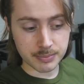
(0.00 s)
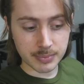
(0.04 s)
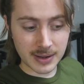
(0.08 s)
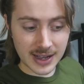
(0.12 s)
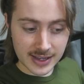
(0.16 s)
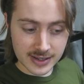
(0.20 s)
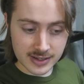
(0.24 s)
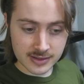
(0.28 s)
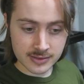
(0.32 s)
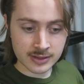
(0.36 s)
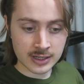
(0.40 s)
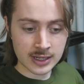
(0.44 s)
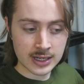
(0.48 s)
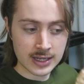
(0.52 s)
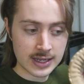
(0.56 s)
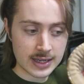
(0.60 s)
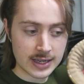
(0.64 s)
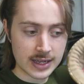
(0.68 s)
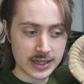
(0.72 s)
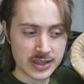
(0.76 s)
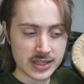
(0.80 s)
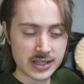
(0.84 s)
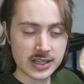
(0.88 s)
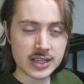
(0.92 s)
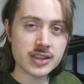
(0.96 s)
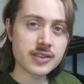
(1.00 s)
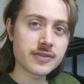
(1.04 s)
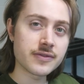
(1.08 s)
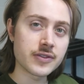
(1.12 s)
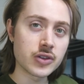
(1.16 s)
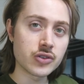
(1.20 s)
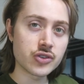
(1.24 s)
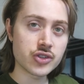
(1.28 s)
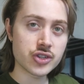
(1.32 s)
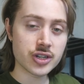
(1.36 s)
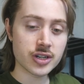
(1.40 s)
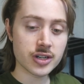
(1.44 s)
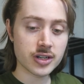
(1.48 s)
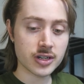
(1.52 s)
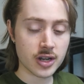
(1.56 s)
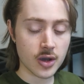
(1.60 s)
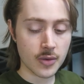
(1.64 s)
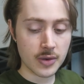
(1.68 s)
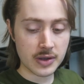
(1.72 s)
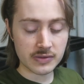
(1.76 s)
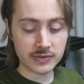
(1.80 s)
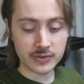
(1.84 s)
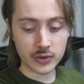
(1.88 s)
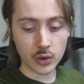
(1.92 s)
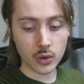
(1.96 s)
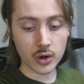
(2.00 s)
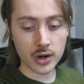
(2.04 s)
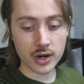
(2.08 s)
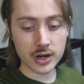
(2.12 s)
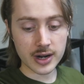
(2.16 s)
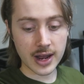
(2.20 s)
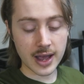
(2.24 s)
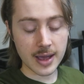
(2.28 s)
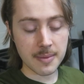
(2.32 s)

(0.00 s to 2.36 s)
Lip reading: but I think in the future, going forward,